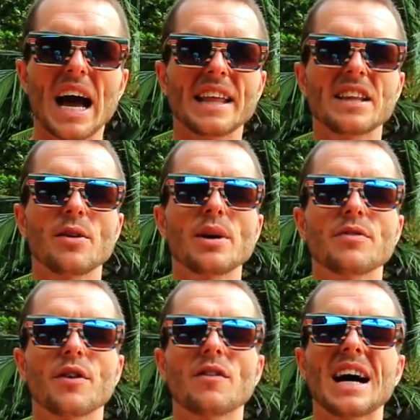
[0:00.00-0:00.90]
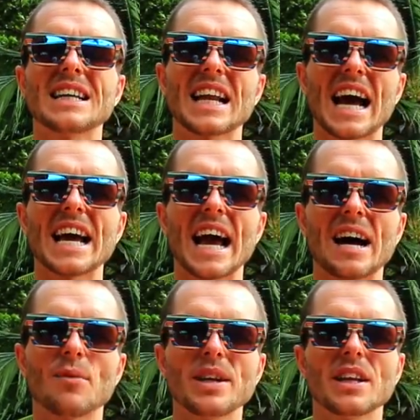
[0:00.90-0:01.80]
and then you eat for around an
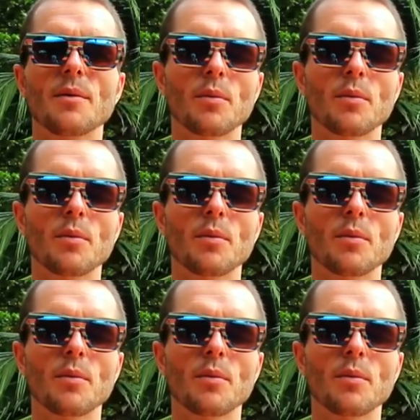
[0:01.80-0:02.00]
8-hour window.